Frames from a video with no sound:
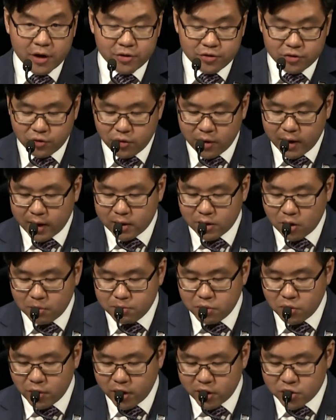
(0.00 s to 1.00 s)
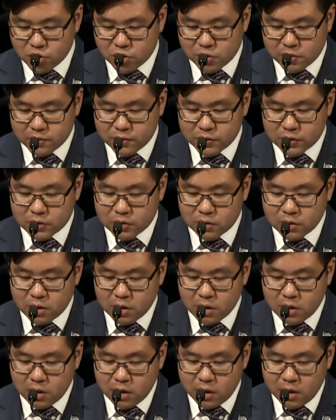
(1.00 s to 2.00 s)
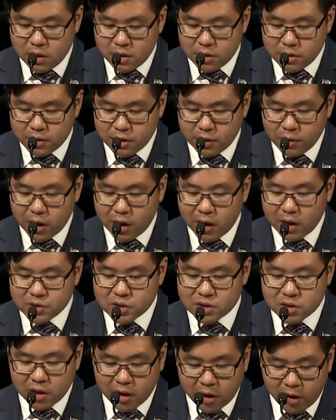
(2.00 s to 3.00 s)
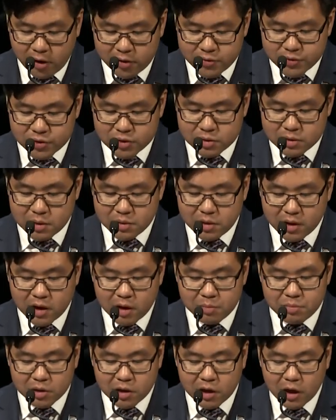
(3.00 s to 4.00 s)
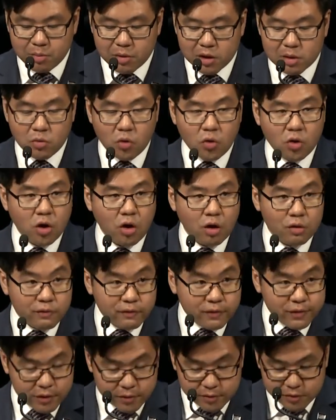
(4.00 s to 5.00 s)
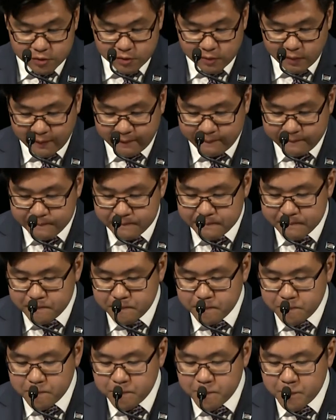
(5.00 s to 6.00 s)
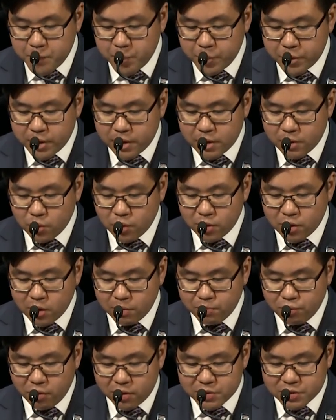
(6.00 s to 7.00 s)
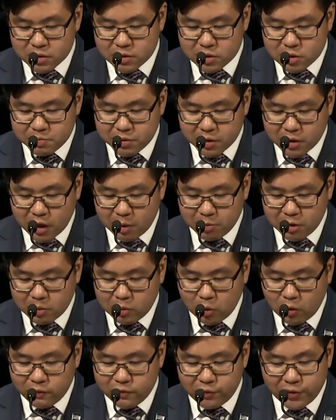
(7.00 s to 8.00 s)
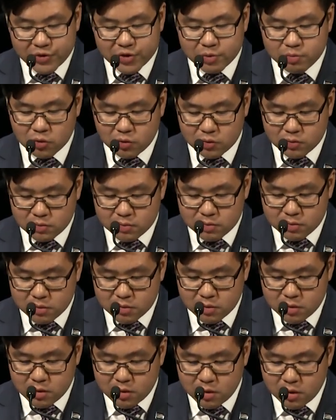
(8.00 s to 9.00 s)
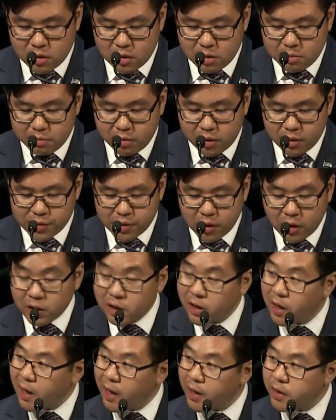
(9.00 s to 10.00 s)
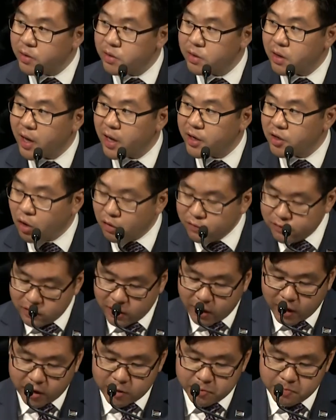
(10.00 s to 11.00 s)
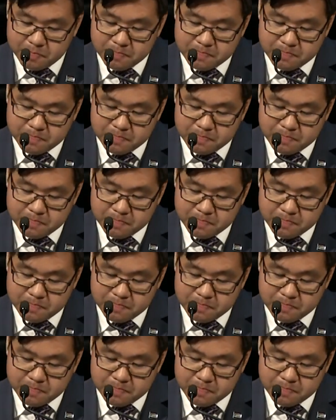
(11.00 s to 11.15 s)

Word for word: underground operations, there are signs that they are becoming more confident, with their presence becoming more visible, both online and offline.